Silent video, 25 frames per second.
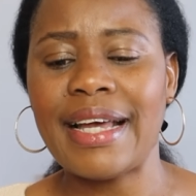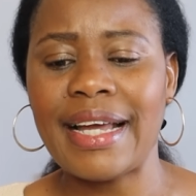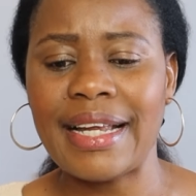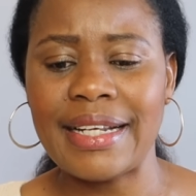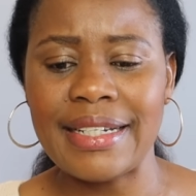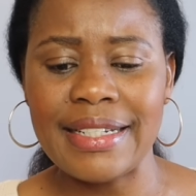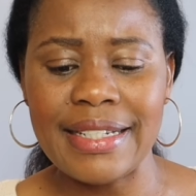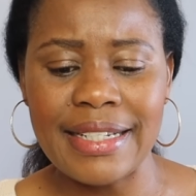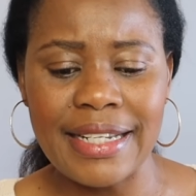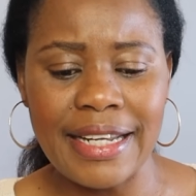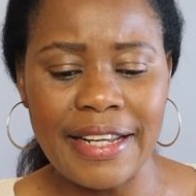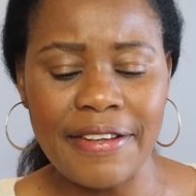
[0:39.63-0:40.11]

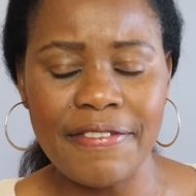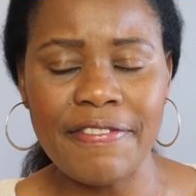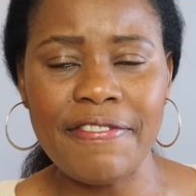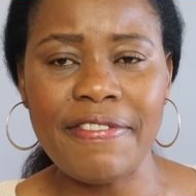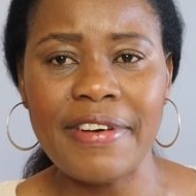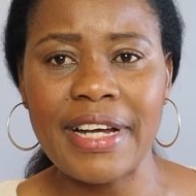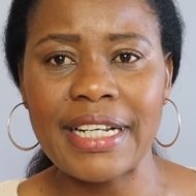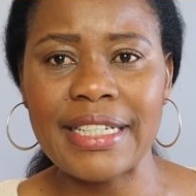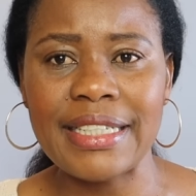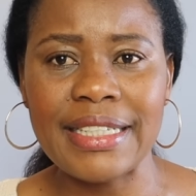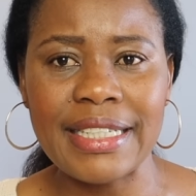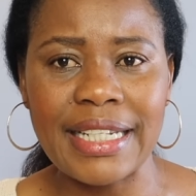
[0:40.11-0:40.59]
and
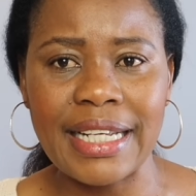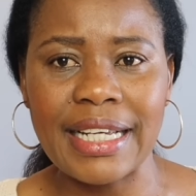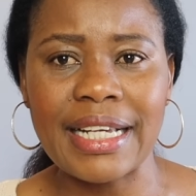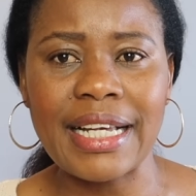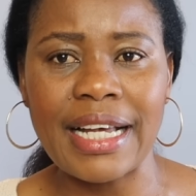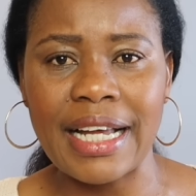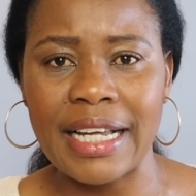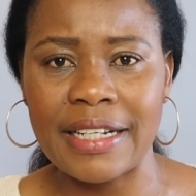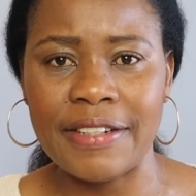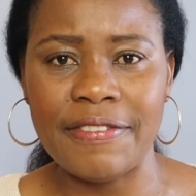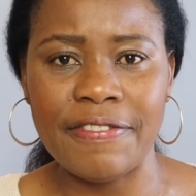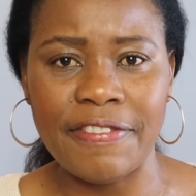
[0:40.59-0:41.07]
never
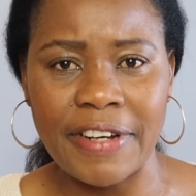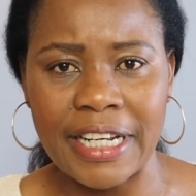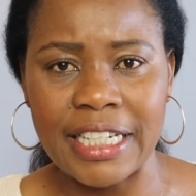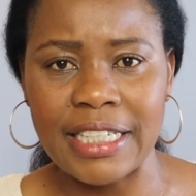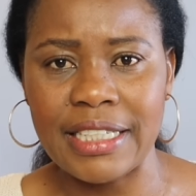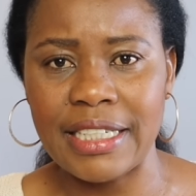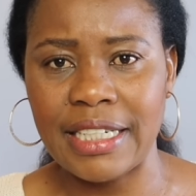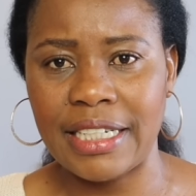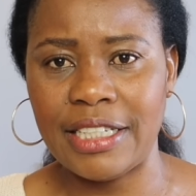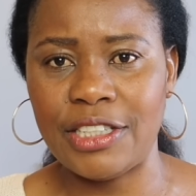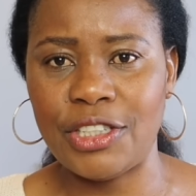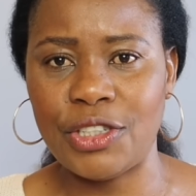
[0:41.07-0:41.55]
take
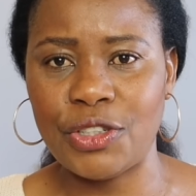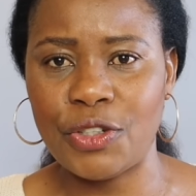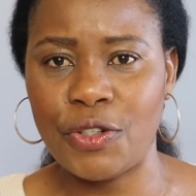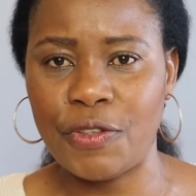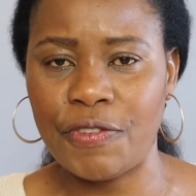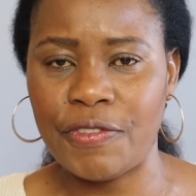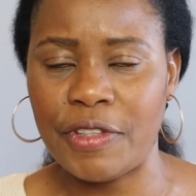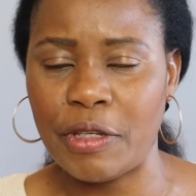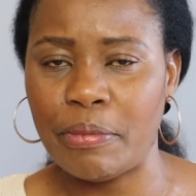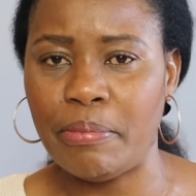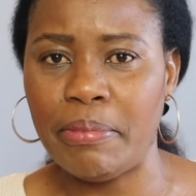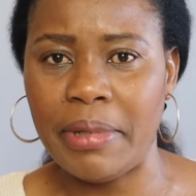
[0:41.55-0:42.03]
advantage
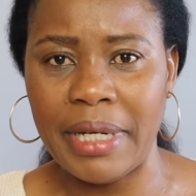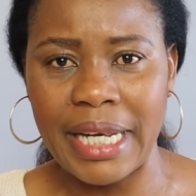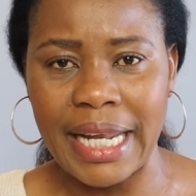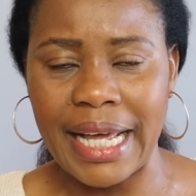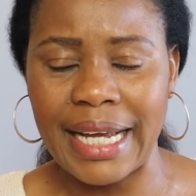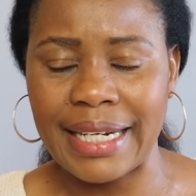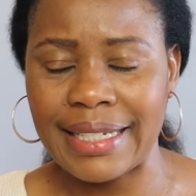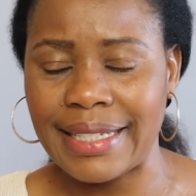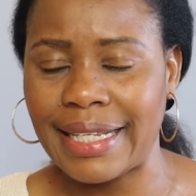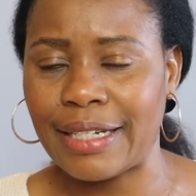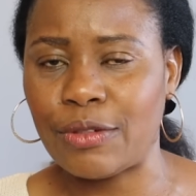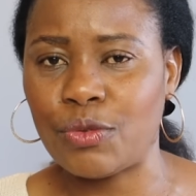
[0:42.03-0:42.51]
of the
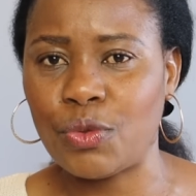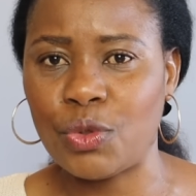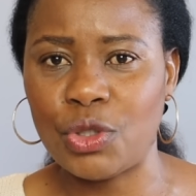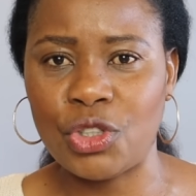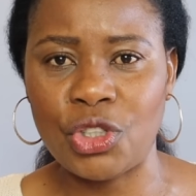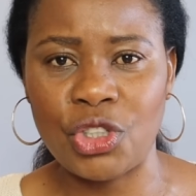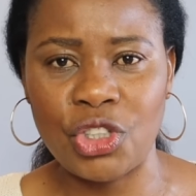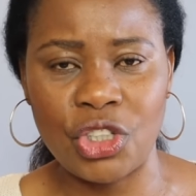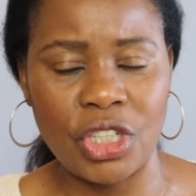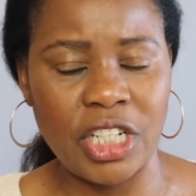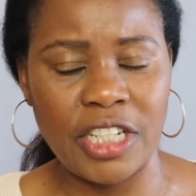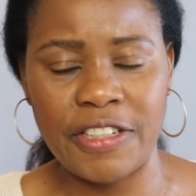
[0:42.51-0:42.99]
blood that was
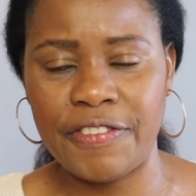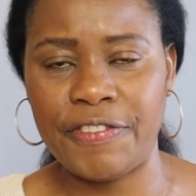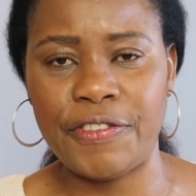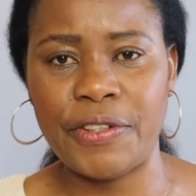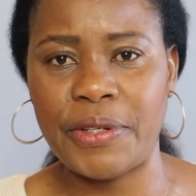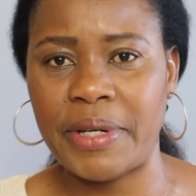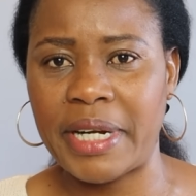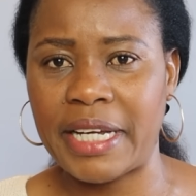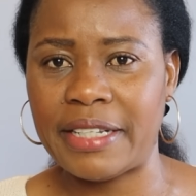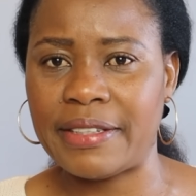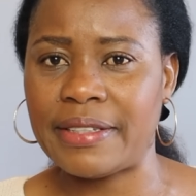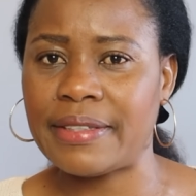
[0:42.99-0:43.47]
shed
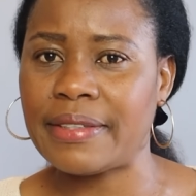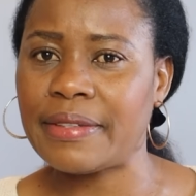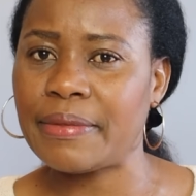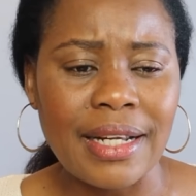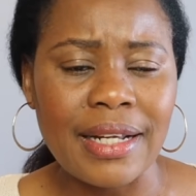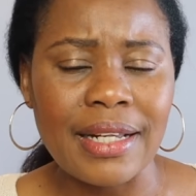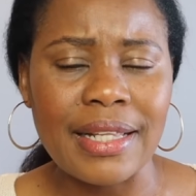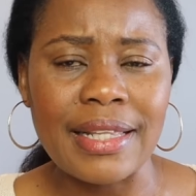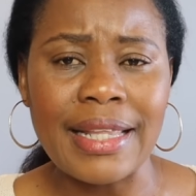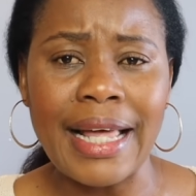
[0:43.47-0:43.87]
for us.